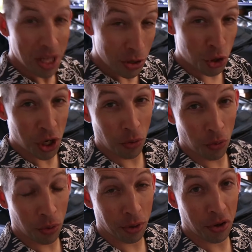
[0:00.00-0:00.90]
In
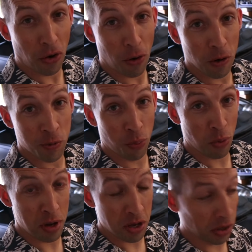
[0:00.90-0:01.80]
general, the car is
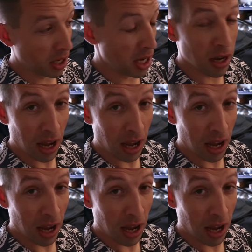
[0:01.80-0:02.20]
pretty clean.